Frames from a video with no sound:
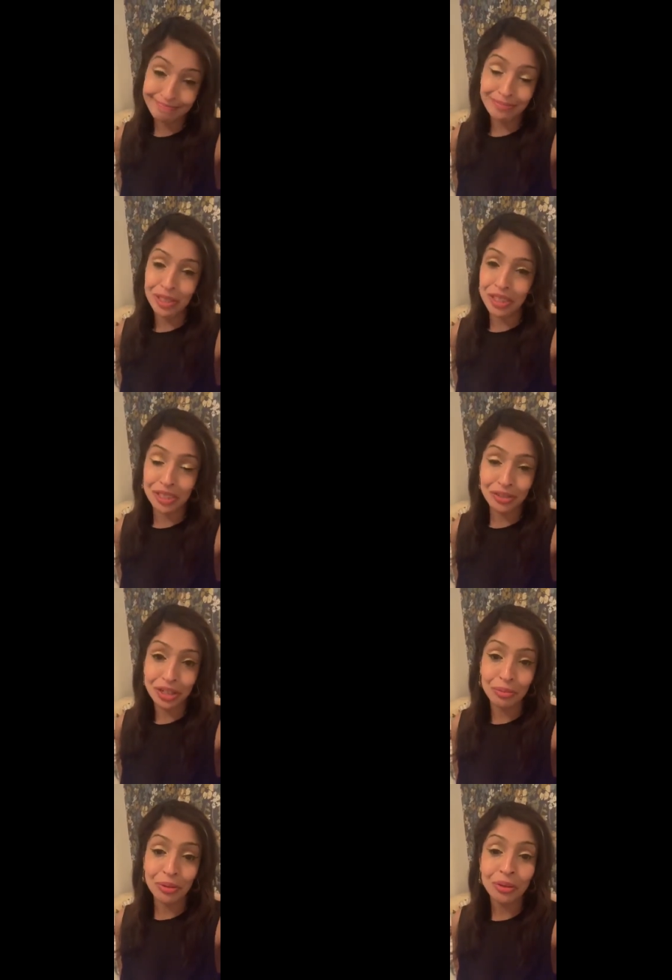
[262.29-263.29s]
which is
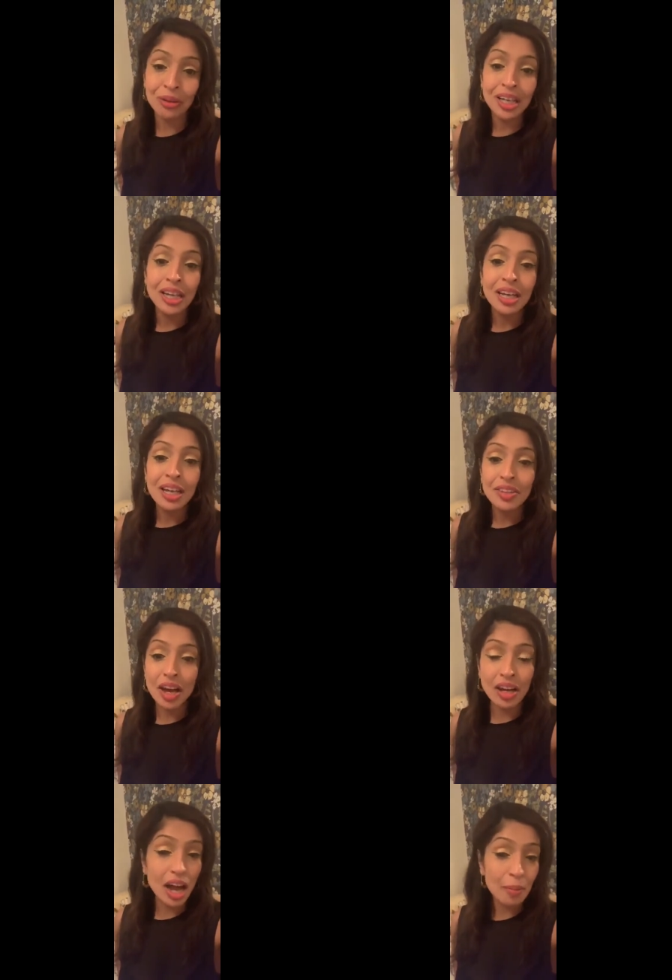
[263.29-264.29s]
incredible, that
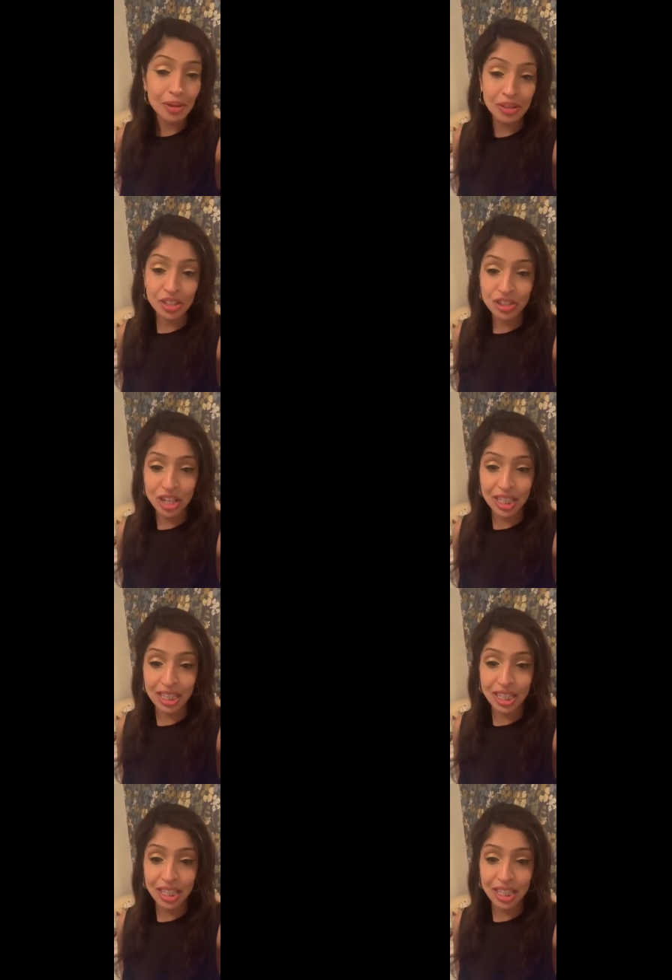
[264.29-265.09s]
are coming on this journey.